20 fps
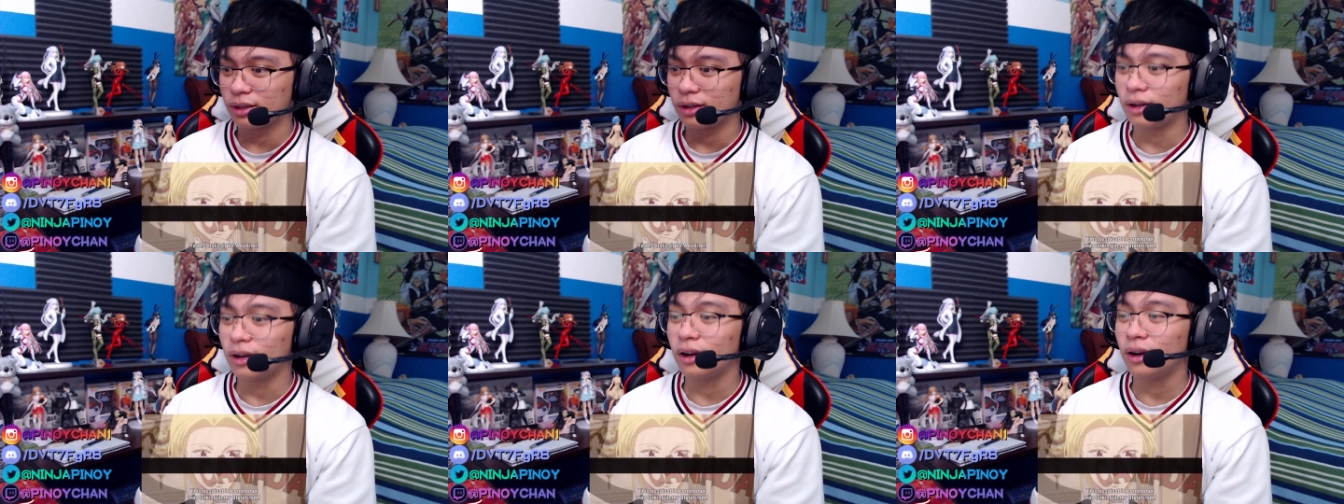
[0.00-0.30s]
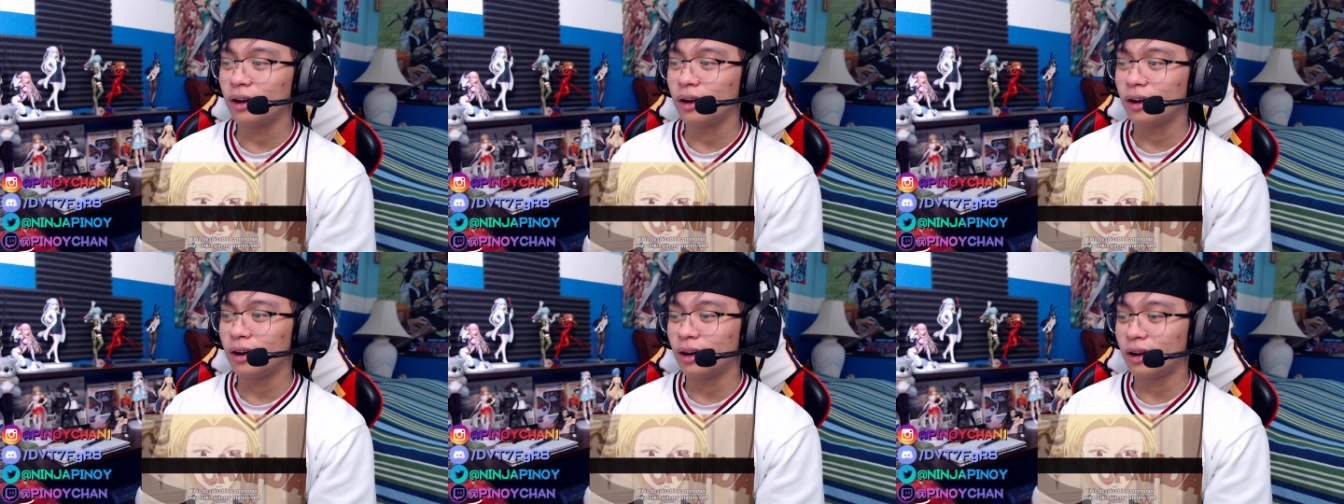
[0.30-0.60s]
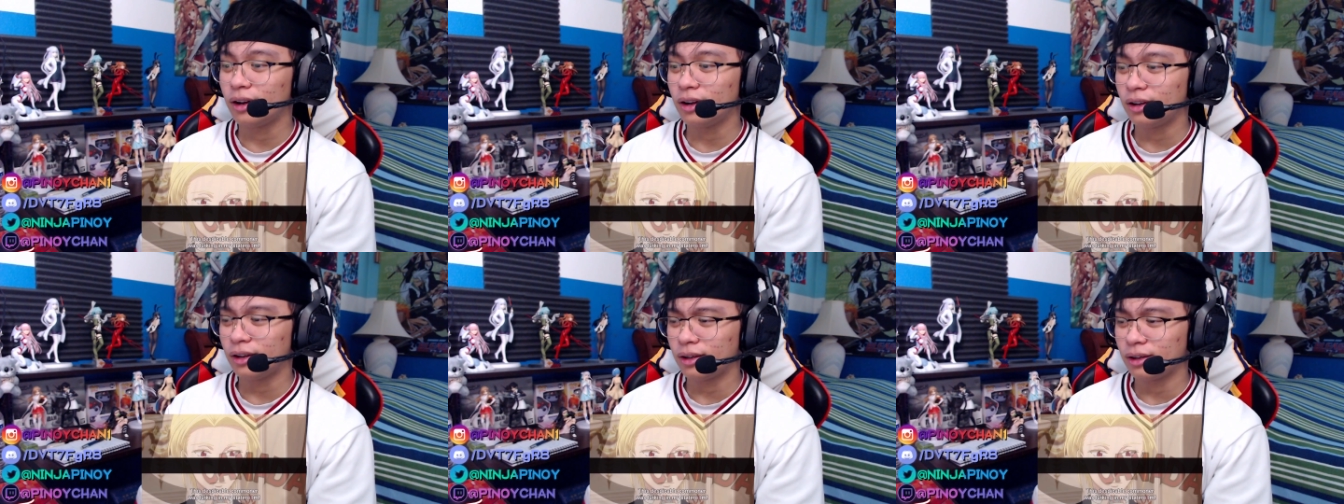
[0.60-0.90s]

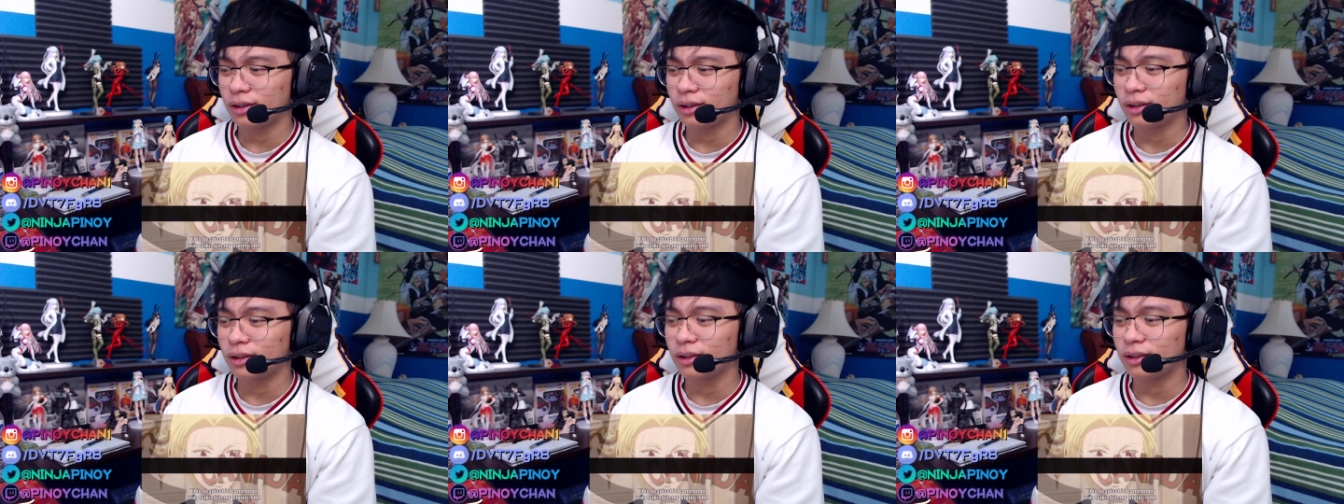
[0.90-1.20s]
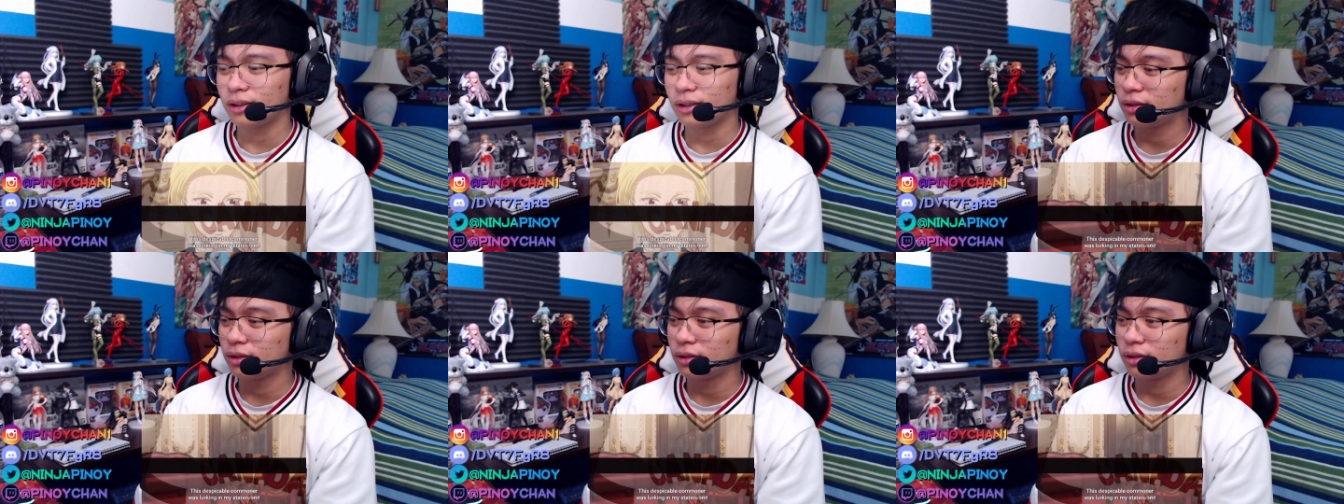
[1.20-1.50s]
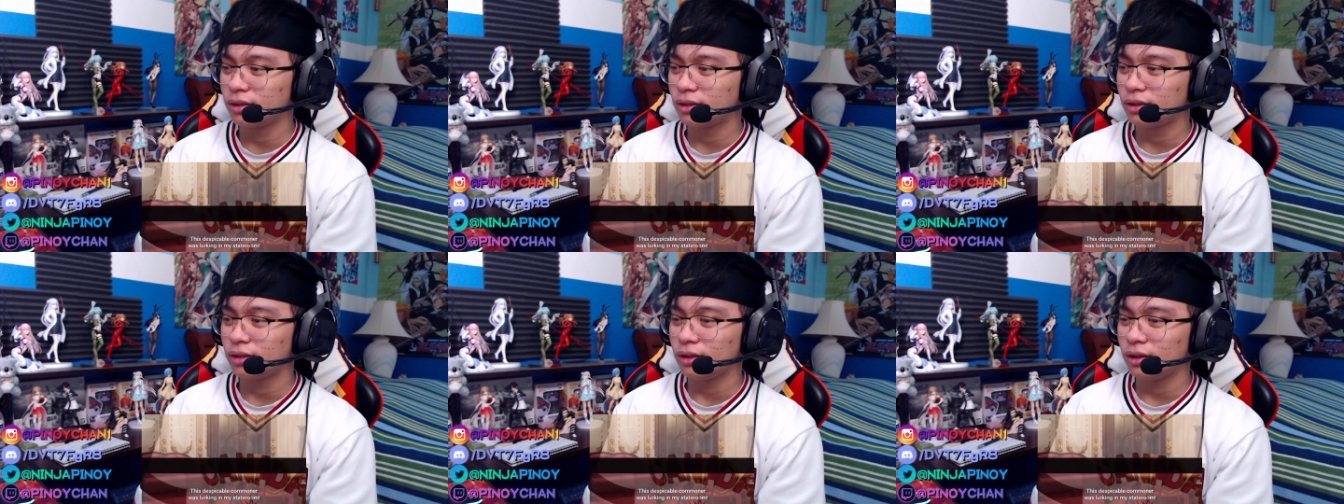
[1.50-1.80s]
Uh-huh.
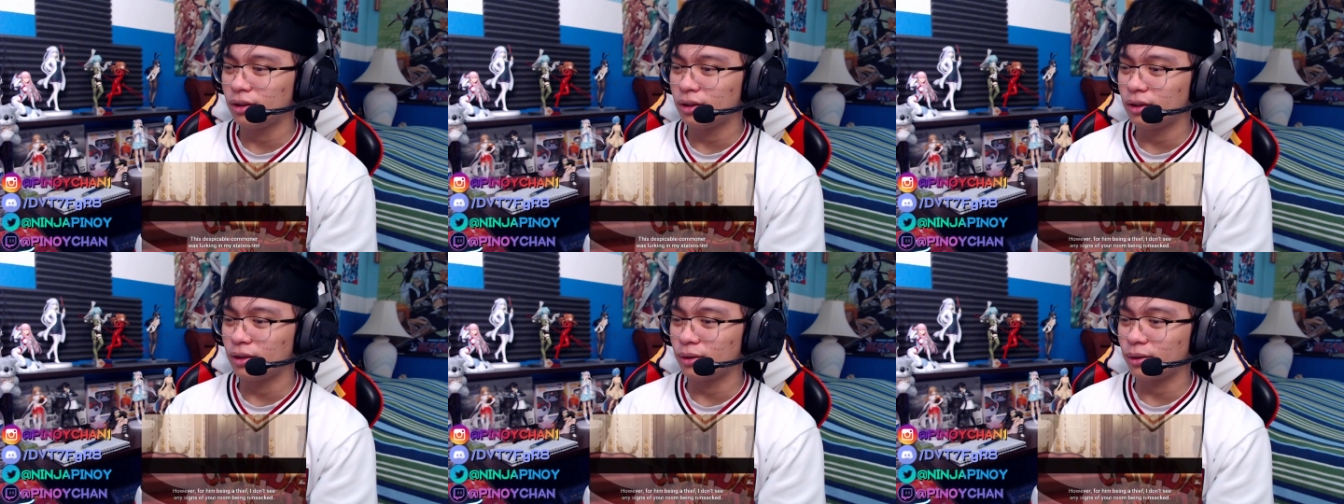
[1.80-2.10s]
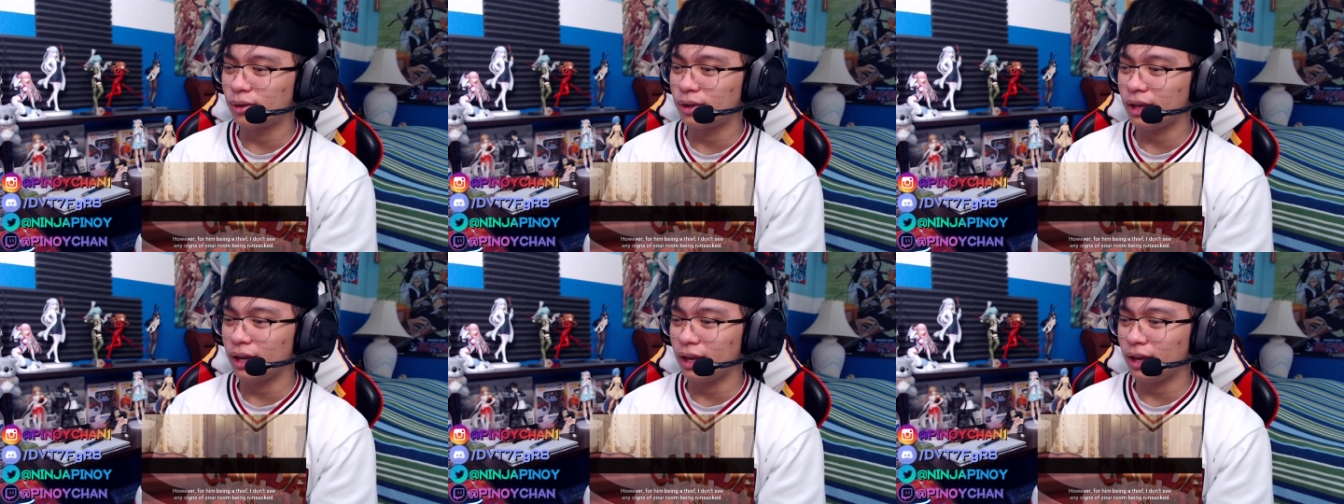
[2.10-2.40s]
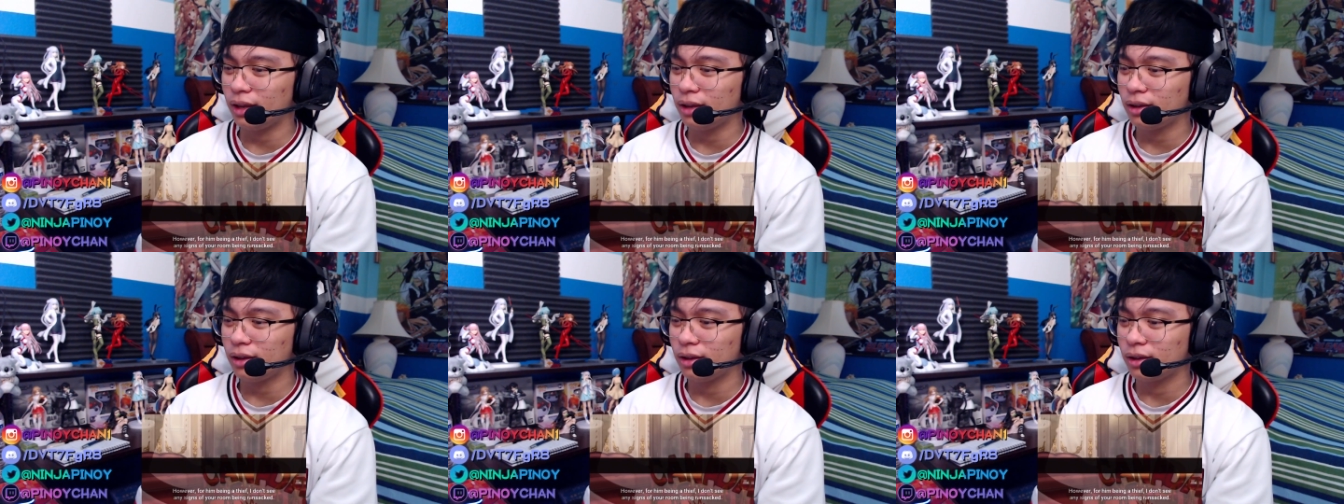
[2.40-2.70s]

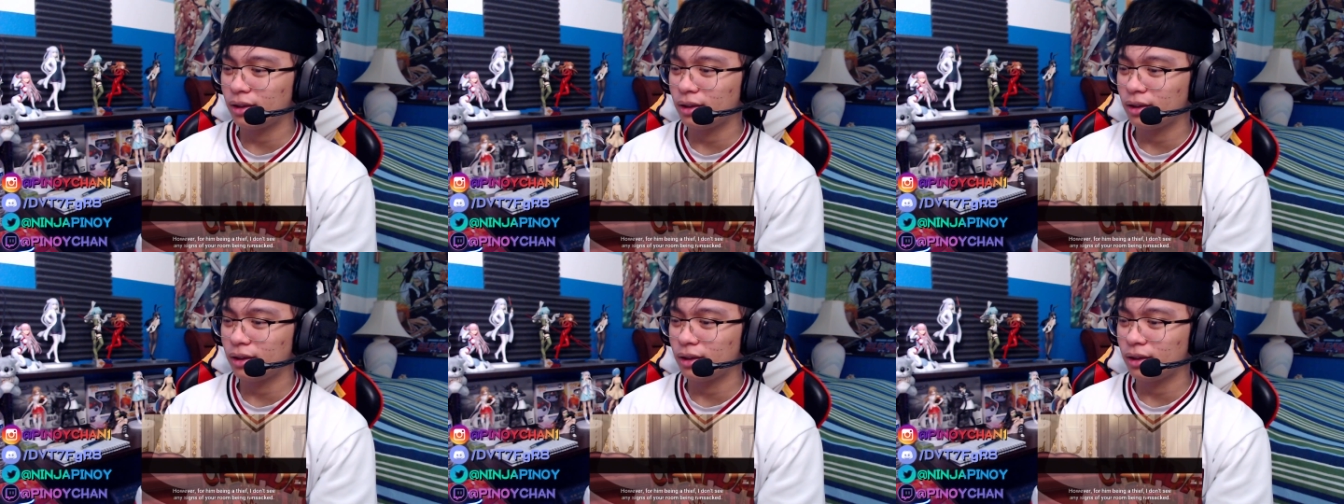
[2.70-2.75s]
Okay.